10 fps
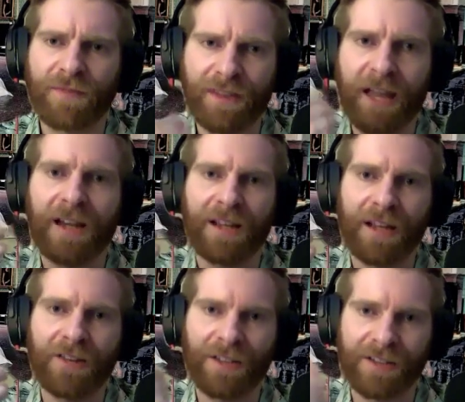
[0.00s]
that
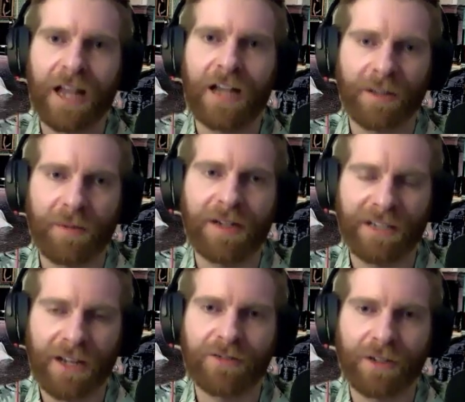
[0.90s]
is exactly the
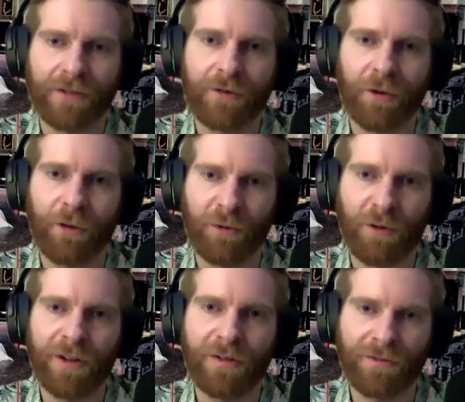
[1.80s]
painting I was looking for, the
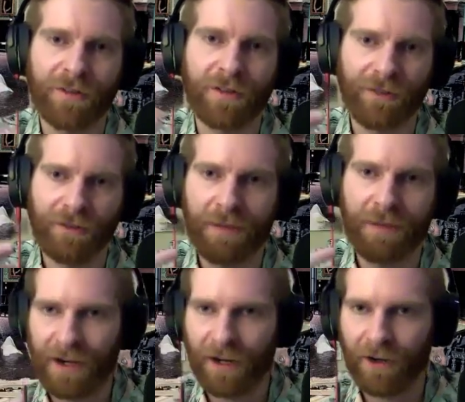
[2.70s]
one of the
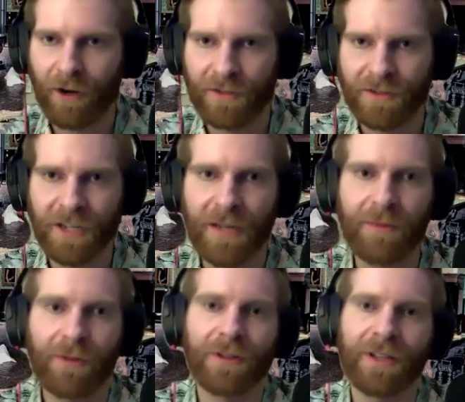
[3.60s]
man across the
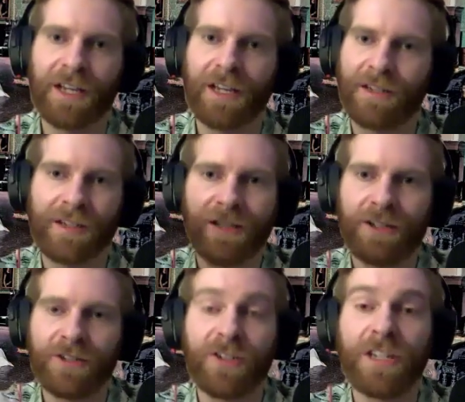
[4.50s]
table." And
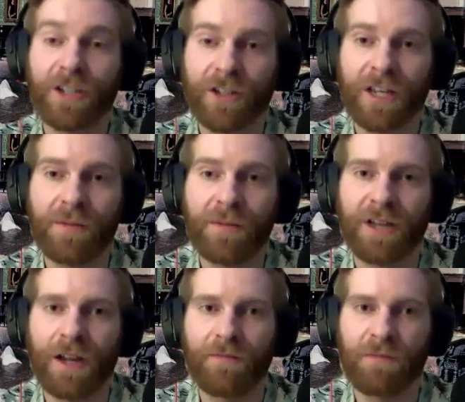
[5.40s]
she claims
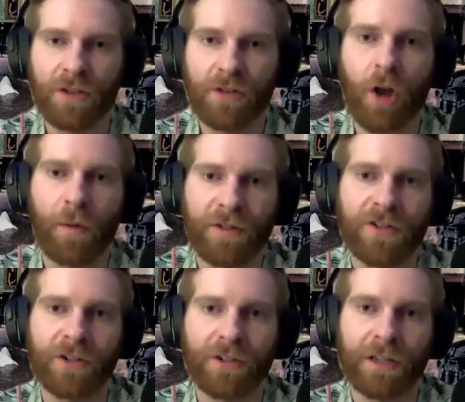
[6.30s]
that is
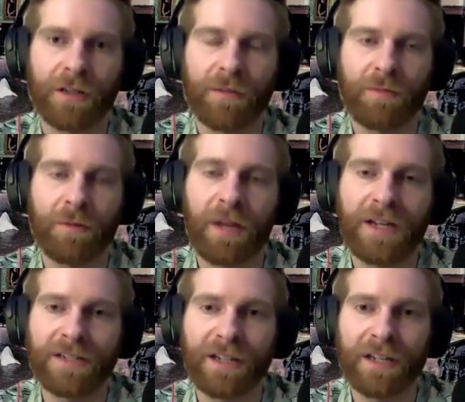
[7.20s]
almost certainly the
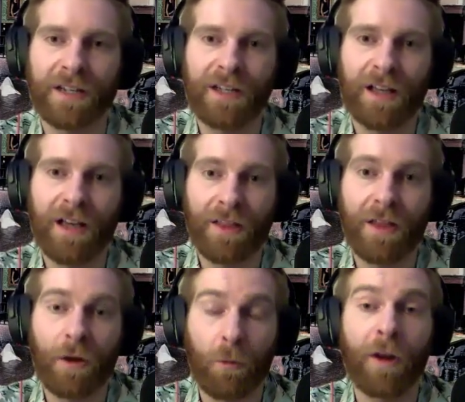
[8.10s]
painting,
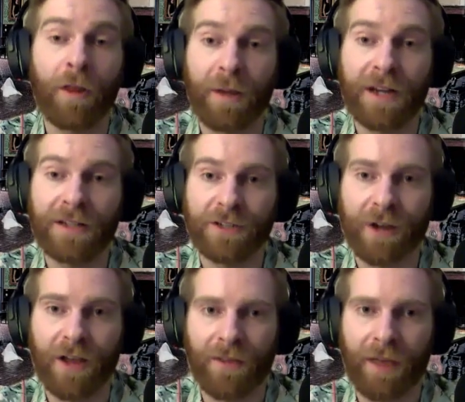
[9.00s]
one of the
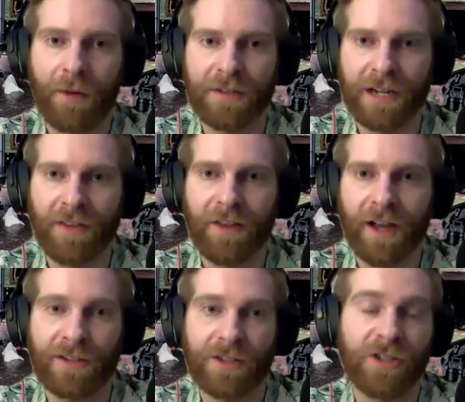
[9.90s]
paintings rather, that was taken in the
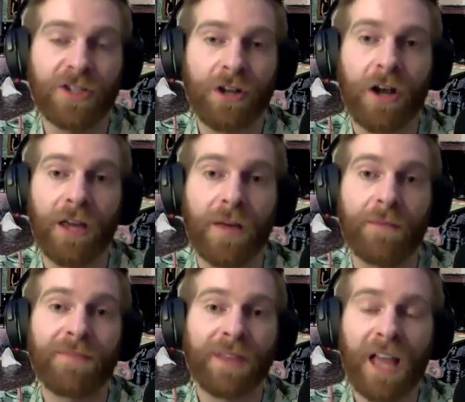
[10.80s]
heist, that she saw
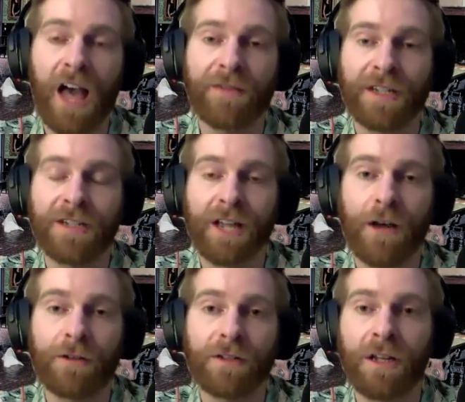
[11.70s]
him have at his
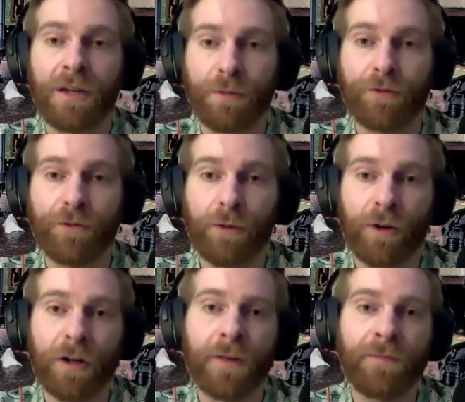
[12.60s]
house
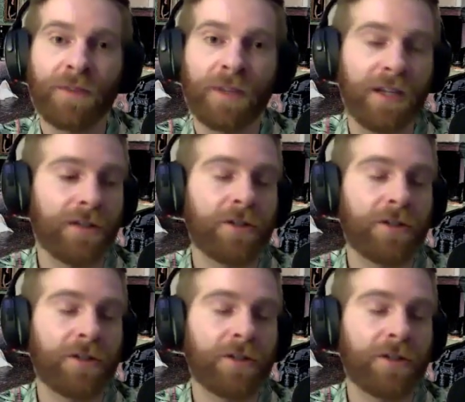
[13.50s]
before his